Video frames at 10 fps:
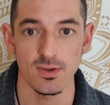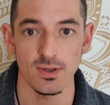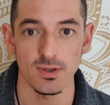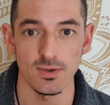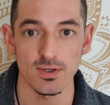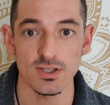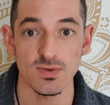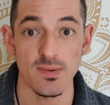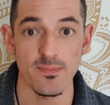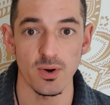in order to
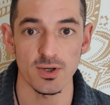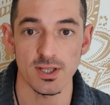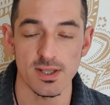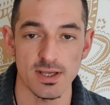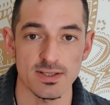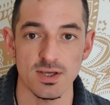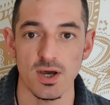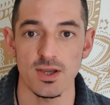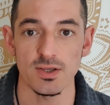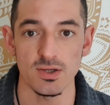embody the
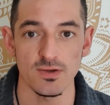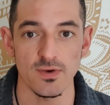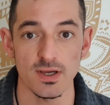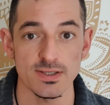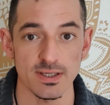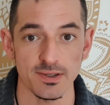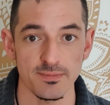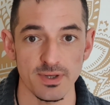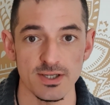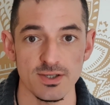entire universe in
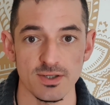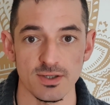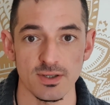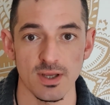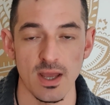completion